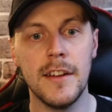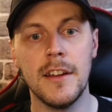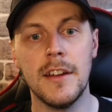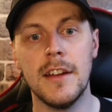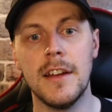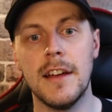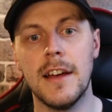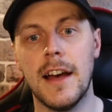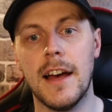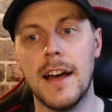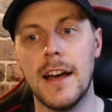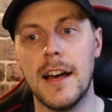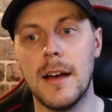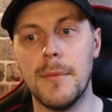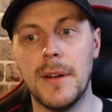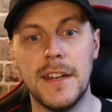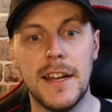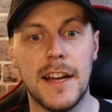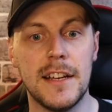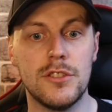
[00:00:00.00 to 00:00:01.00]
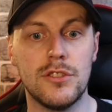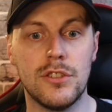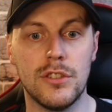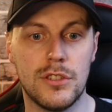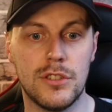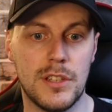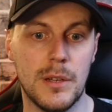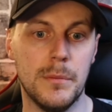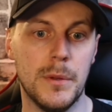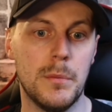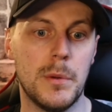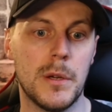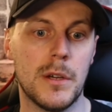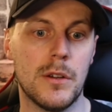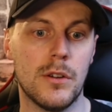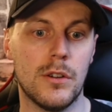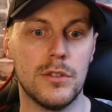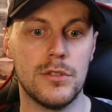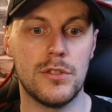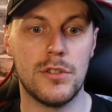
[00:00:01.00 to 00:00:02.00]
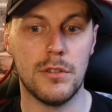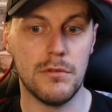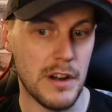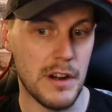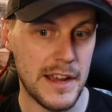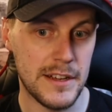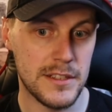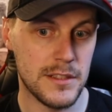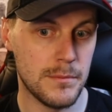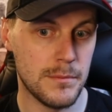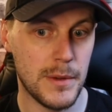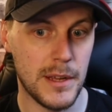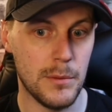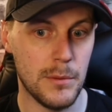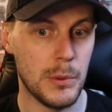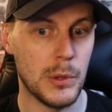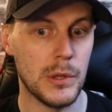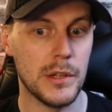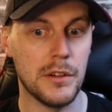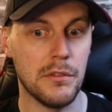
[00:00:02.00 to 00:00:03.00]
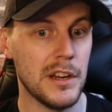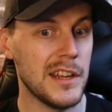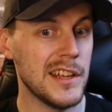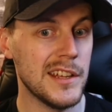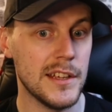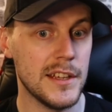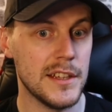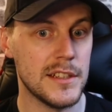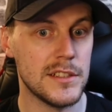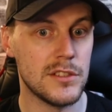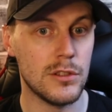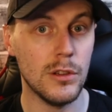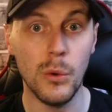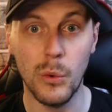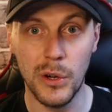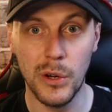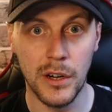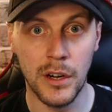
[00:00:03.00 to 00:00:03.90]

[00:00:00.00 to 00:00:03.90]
And that's just simply because the resting metabolic rate is lower.